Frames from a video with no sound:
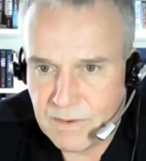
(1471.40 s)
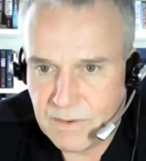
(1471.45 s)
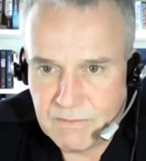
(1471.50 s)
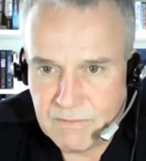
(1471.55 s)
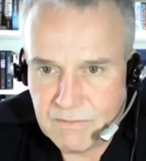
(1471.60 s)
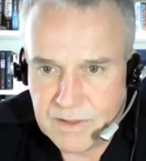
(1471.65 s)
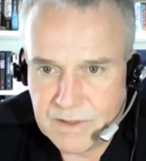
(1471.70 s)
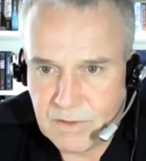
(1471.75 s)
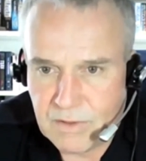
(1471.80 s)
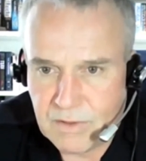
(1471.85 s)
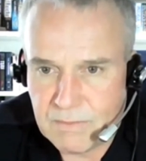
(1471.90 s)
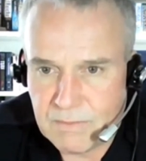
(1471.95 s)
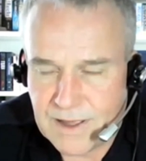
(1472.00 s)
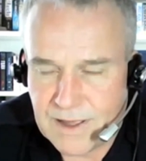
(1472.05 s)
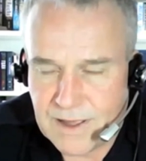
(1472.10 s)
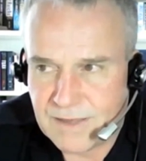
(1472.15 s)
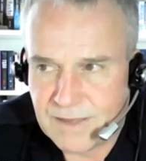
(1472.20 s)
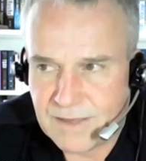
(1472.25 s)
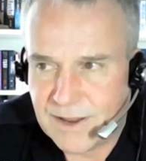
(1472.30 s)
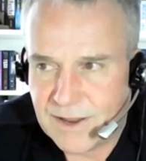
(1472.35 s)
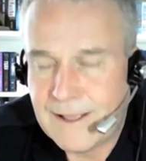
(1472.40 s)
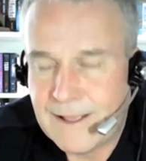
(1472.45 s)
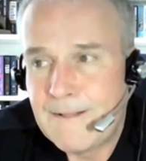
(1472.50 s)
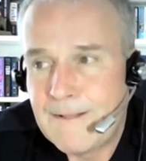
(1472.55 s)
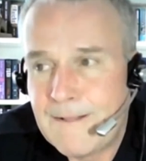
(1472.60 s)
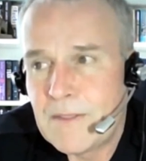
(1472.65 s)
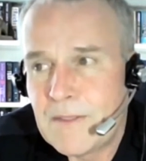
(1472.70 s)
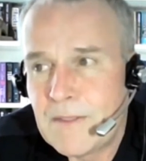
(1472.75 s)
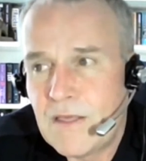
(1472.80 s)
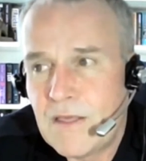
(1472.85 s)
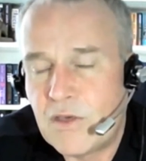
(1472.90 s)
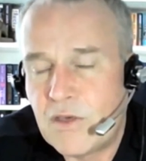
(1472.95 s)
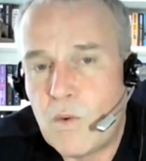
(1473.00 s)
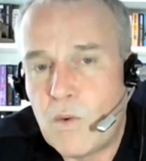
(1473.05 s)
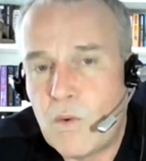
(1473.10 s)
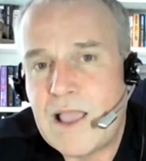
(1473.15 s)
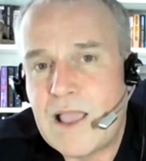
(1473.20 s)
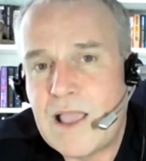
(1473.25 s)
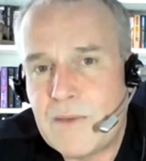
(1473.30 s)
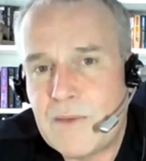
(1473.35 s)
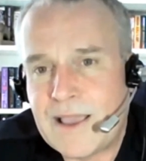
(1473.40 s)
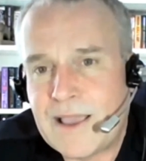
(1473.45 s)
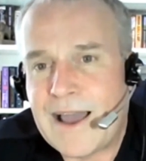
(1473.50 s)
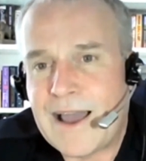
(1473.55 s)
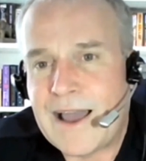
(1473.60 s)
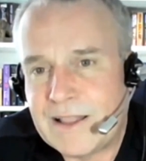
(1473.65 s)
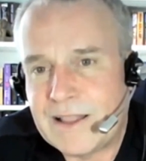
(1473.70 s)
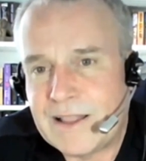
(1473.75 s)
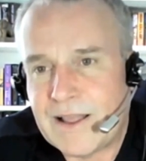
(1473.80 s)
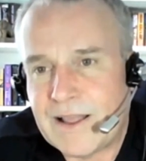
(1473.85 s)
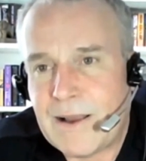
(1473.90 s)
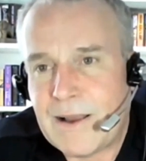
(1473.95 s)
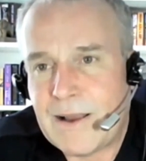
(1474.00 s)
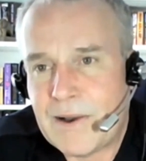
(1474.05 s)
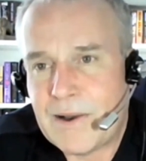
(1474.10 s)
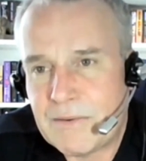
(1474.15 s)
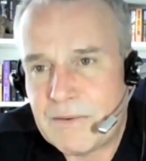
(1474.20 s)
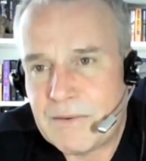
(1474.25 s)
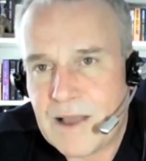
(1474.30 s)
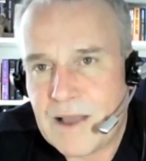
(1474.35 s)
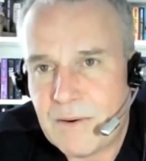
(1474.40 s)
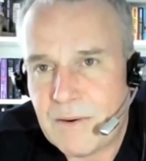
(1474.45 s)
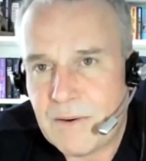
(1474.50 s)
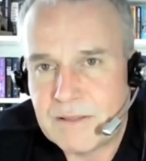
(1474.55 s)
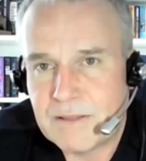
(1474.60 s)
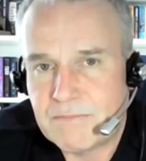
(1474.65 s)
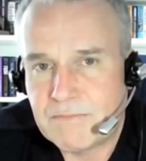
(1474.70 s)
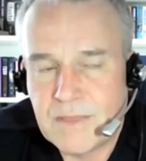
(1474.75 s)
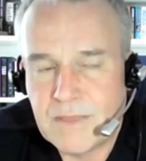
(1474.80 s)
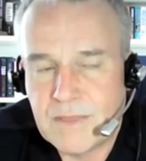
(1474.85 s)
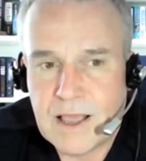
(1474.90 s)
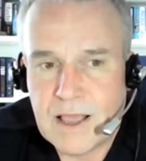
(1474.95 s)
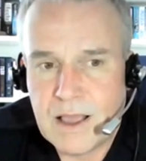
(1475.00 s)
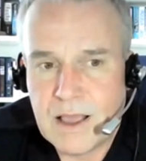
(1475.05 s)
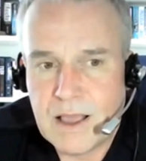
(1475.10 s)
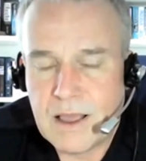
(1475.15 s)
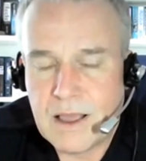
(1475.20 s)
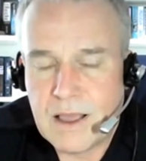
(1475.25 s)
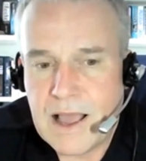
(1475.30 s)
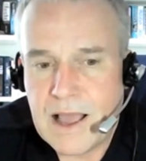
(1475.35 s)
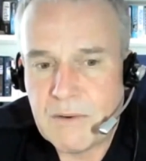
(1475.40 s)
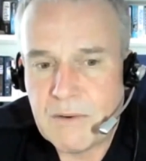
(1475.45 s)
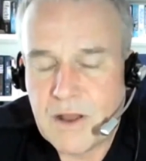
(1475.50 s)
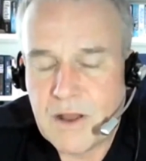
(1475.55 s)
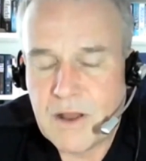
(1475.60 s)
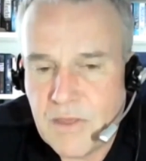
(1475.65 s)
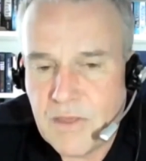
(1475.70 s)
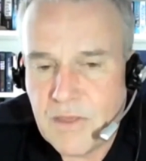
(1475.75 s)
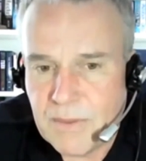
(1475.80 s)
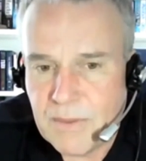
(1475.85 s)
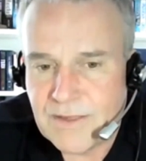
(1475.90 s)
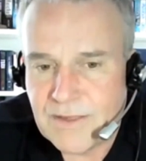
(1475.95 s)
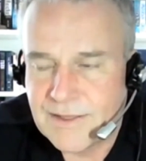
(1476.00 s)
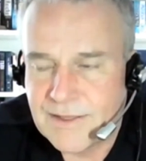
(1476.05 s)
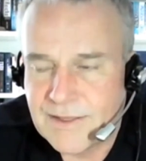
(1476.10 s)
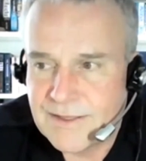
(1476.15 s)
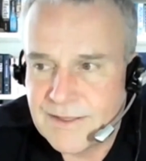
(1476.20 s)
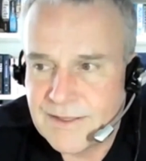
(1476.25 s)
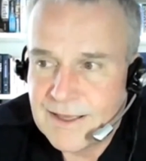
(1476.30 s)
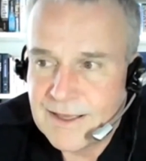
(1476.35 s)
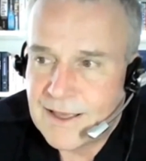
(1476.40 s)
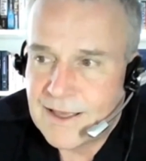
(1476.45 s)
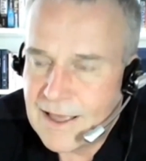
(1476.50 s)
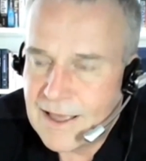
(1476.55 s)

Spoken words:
reduced massively. The way we carried out our other business.